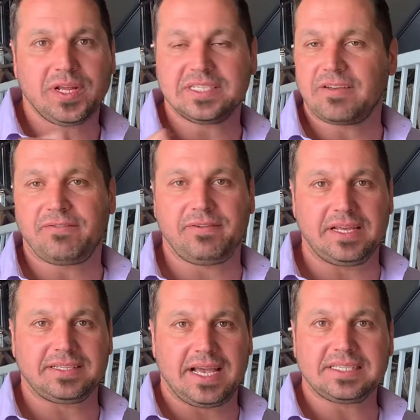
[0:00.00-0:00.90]
is
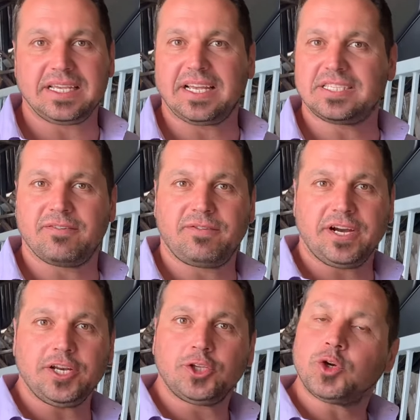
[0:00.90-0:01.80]
it's a
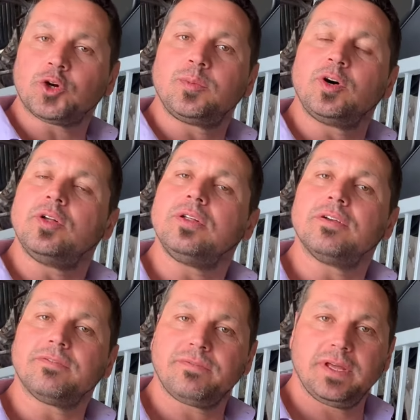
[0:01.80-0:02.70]
very durable
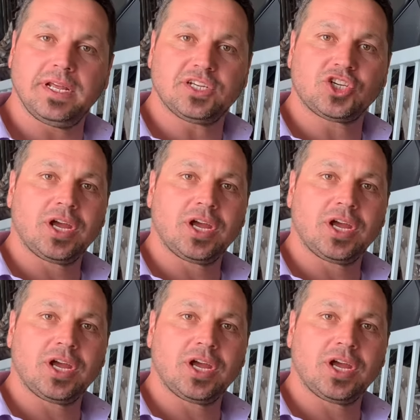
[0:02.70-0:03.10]
finish.